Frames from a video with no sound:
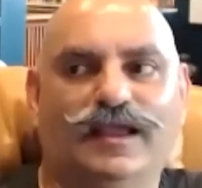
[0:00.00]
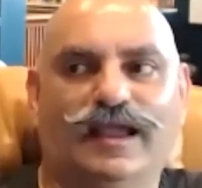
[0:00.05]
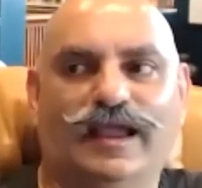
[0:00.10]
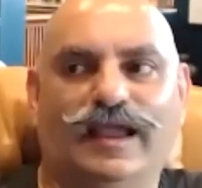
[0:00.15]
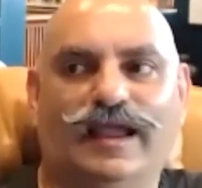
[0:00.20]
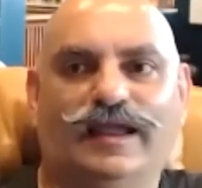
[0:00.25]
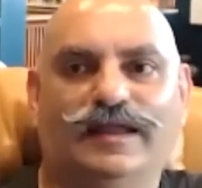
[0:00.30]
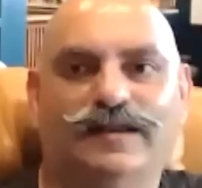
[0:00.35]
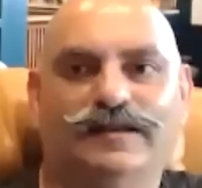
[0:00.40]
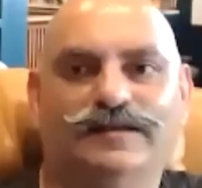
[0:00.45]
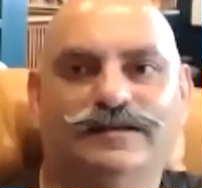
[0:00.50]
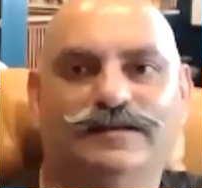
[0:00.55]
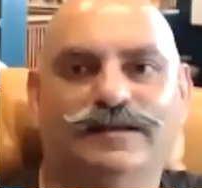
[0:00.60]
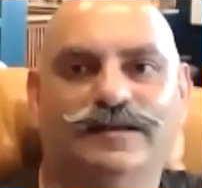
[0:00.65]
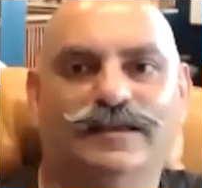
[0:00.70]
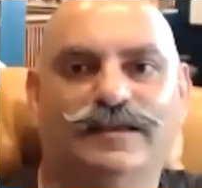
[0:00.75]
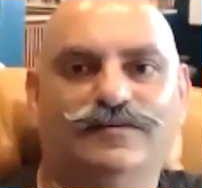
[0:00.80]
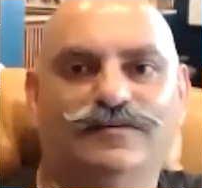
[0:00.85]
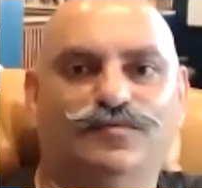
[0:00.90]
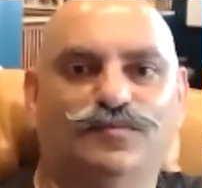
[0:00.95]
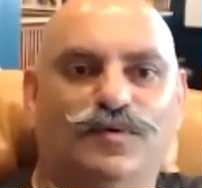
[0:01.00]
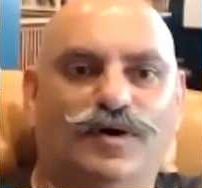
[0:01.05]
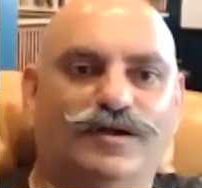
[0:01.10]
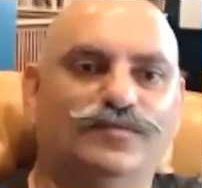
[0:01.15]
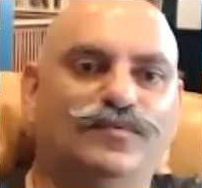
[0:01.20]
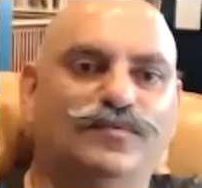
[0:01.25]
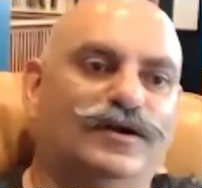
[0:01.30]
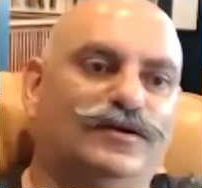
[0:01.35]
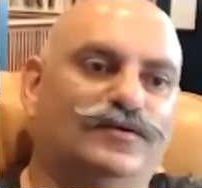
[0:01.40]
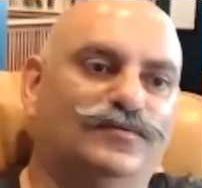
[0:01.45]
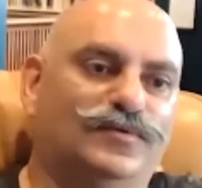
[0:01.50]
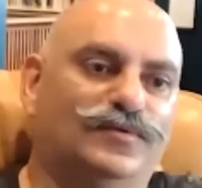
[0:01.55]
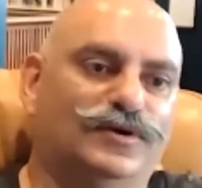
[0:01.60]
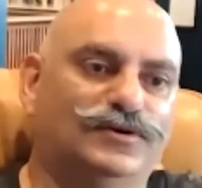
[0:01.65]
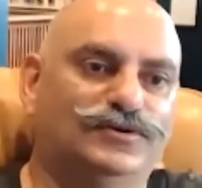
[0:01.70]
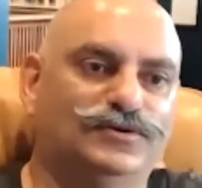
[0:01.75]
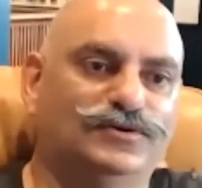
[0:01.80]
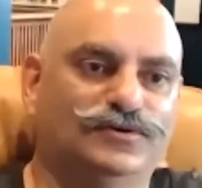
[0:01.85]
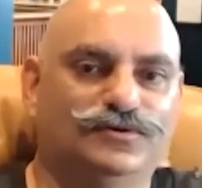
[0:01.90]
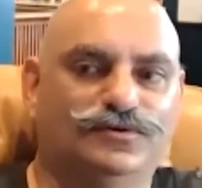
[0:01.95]
And if one were
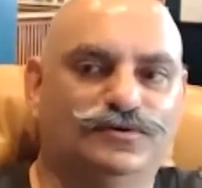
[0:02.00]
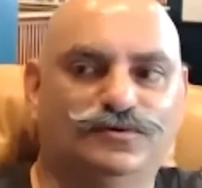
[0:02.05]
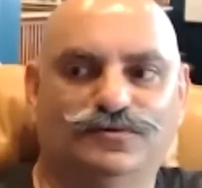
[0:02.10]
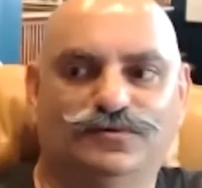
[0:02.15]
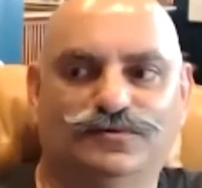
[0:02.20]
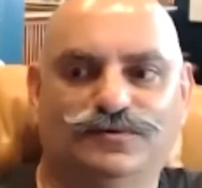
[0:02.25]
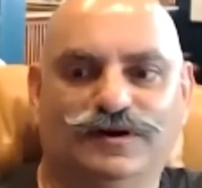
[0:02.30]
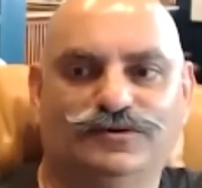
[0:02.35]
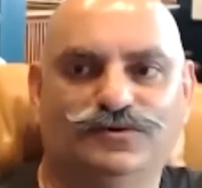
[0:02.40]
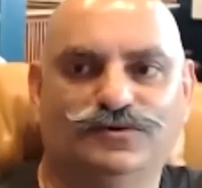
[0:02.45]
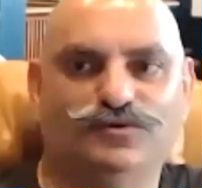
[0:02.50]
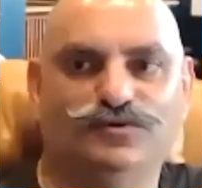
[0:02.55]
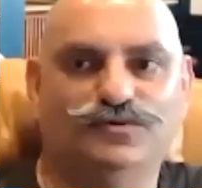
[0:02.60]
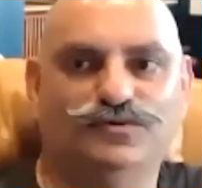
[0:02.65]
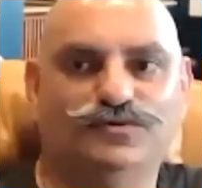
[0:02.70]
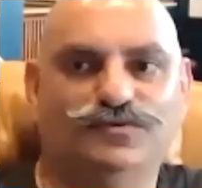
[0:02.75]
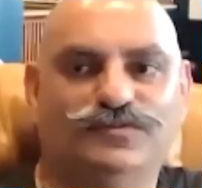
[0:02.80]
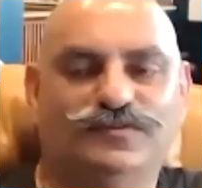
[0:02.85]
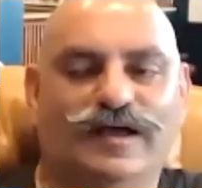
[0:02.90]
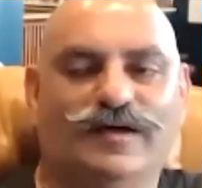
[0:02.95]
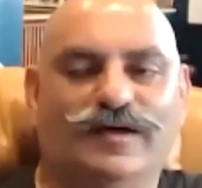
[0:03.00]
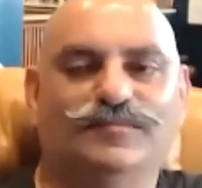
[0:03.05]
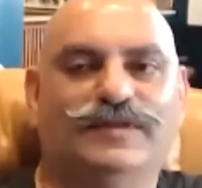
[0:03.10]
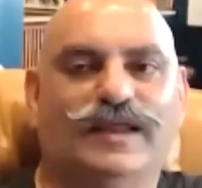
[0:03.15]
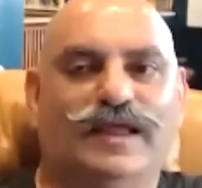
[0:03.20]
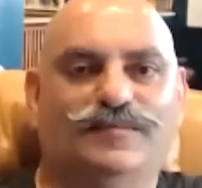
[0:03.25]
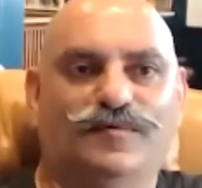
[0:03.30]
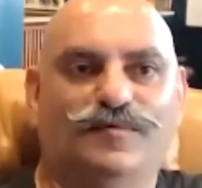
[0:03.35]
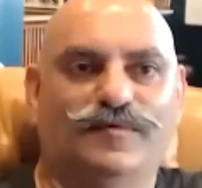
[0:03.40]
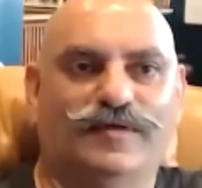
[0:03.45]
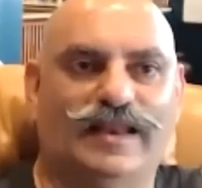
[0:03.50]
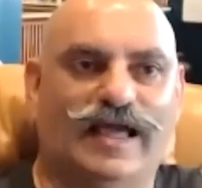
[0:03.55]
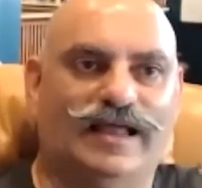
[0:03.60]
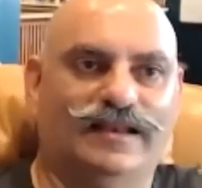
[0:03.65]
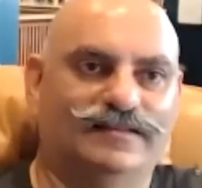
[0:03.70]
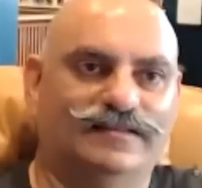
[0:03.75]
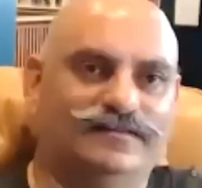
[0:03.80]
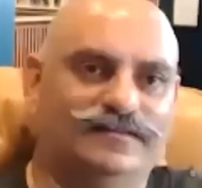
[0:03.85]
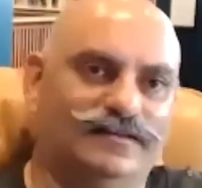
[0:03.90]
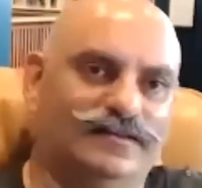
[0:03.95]
to do some type of
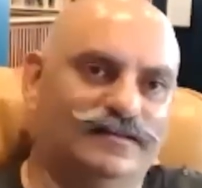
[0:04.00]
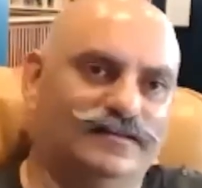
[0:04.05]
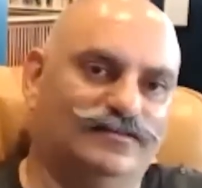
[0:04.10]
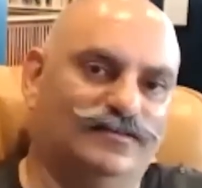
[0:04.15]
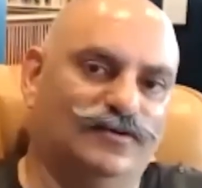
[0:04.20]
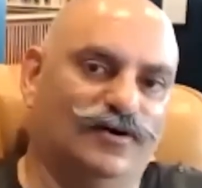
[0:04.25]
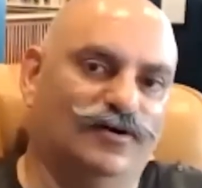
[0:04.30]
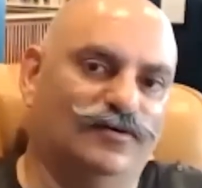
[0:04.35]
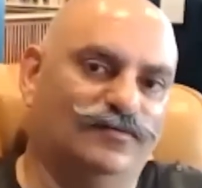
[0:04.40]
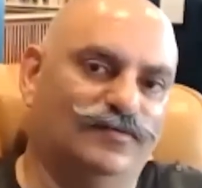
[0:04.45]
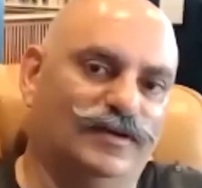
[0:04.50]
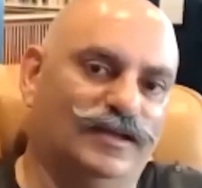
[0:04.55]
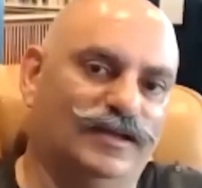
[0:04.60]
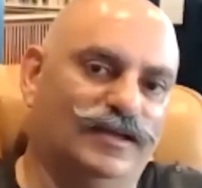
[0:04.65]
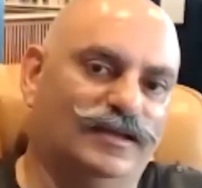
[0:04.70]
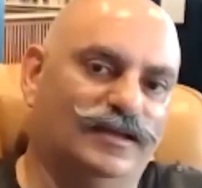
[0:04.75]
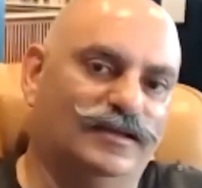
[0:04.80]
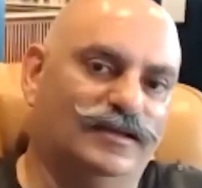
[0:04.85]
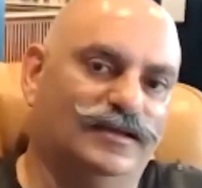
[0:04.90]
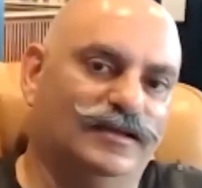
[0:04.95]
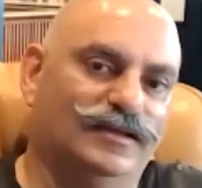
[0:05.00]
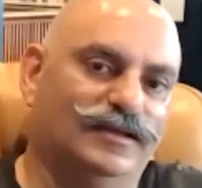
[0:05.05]
analysis of a